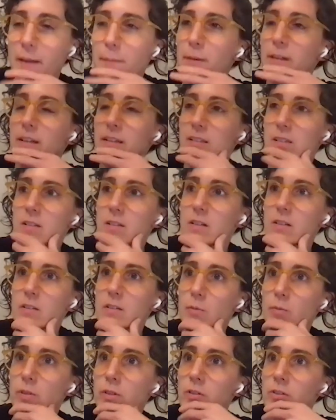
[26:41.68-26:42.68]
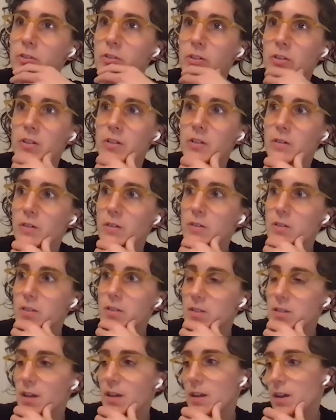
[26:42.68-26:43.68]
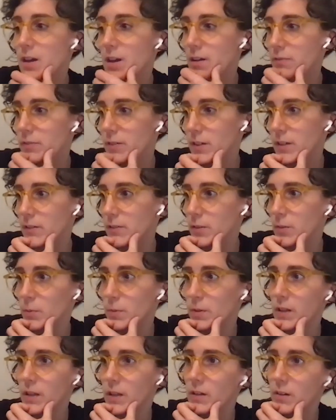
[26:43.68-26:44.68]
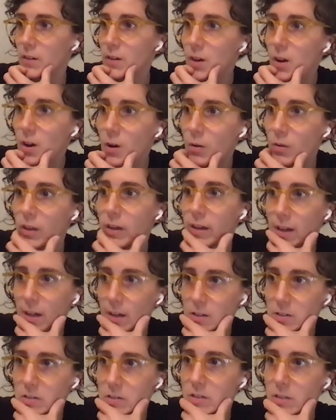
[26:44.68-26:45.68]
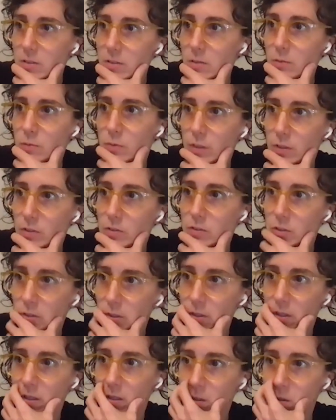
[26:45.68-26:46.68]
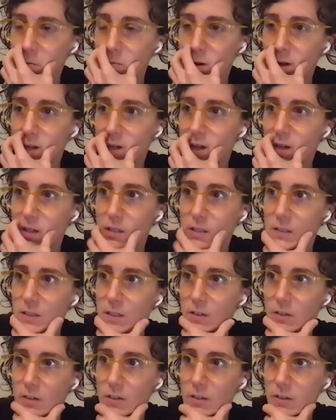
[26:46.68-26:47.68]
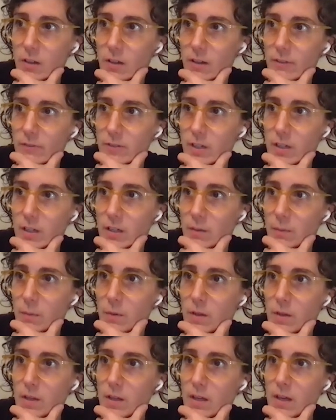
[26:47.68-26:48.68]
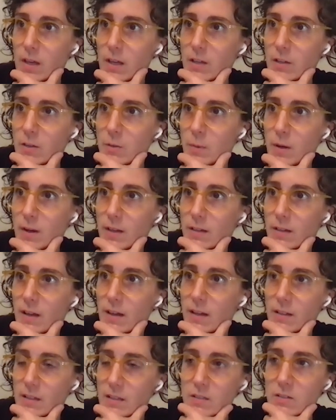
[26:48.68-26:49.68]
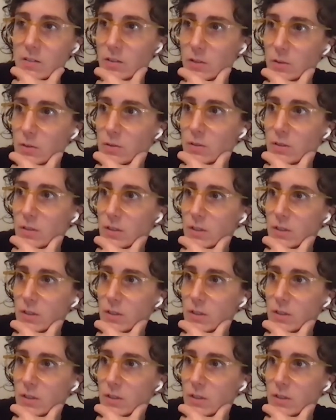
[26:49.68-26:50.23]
I mean it's a real journey. You can just say, yeah, I forgive you, but like no, like actually it's a real journey and you might not get there in a lifetime and you might not need to.